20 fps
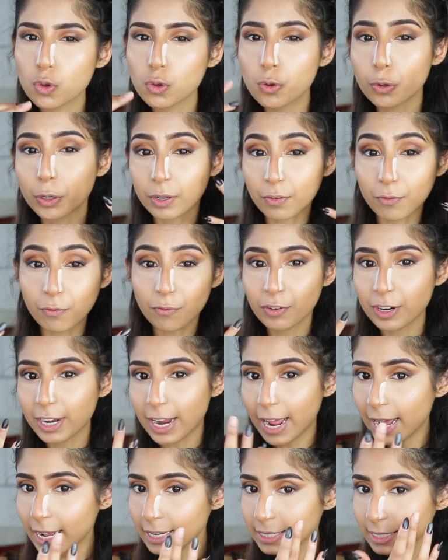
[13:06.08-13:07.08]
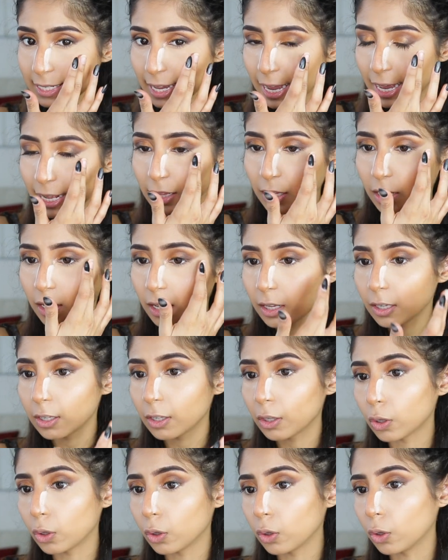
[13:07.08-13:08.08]
you can finesse, and
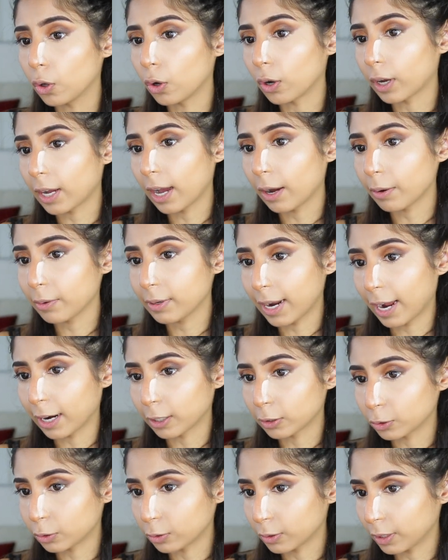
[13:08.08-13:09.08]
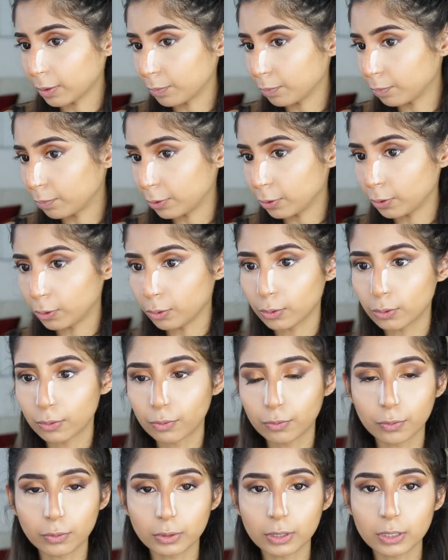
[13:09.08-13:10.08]
look how natural and
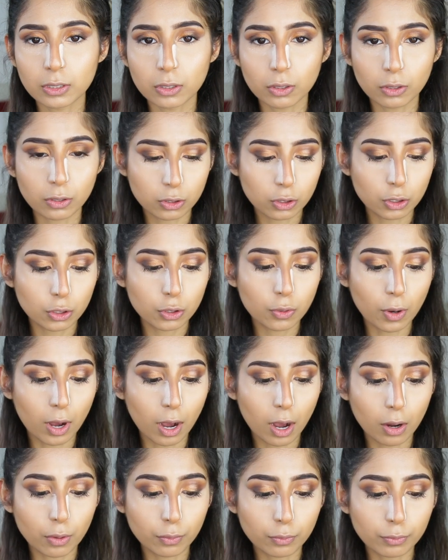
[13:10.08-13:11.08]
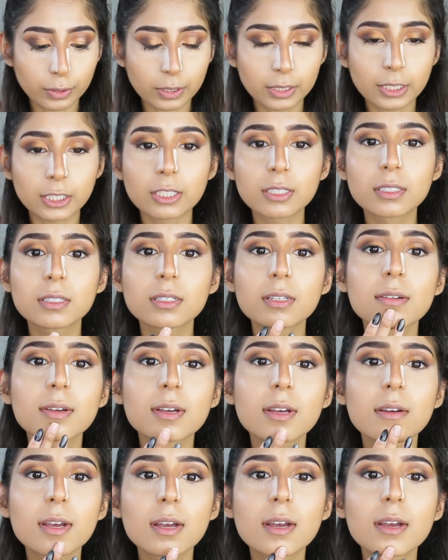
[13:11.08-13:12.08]
beautiful this looks. So you are really just
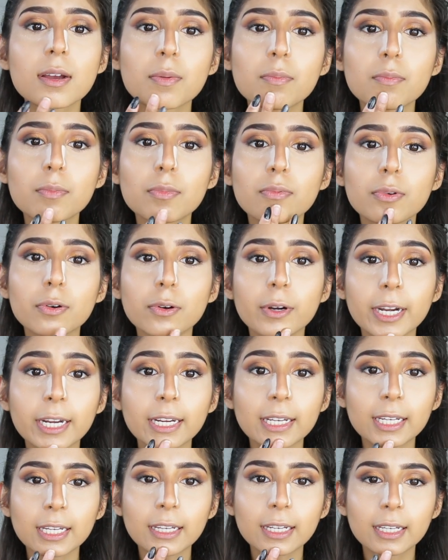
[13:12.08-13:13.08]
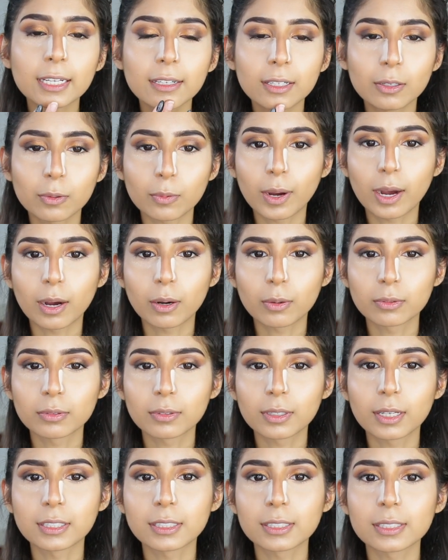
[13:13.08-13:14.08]
bringing, wow,
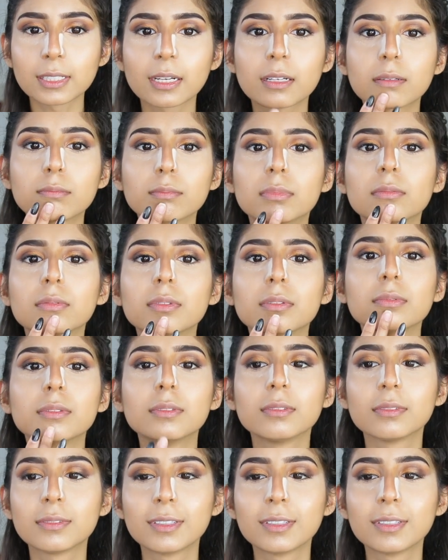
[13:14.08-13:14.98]
I just like blew.